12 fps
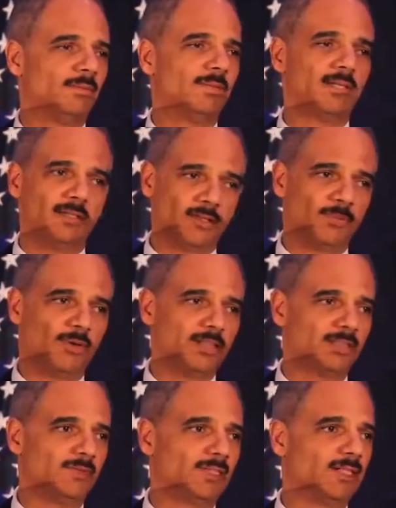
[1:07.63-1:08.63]
But in other
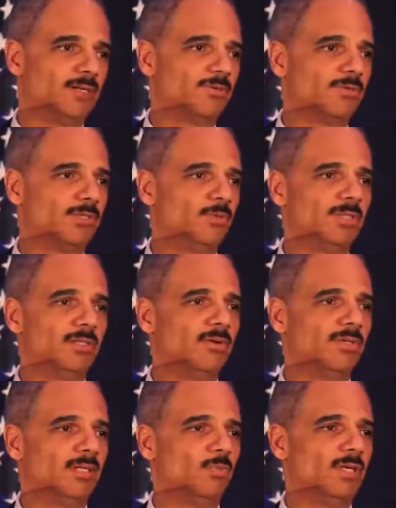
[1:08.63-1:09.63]
parts of the country, we know
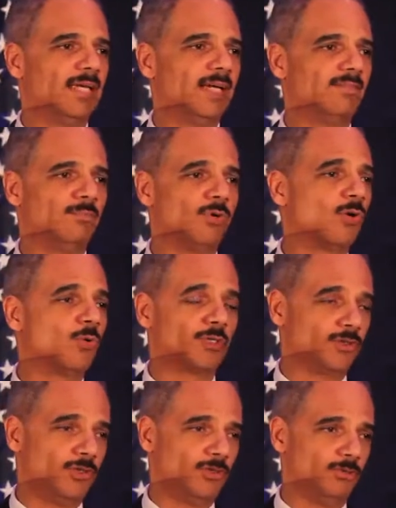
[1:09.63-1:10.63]
that we have more work
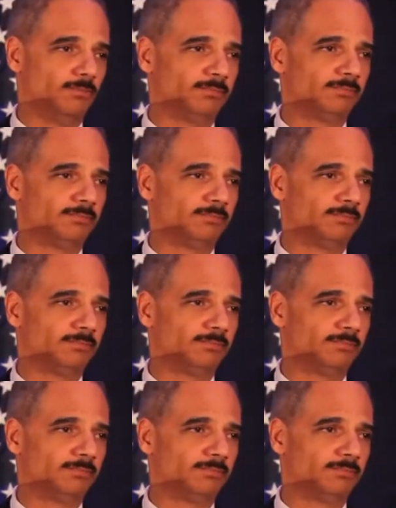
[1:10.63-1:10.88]
to do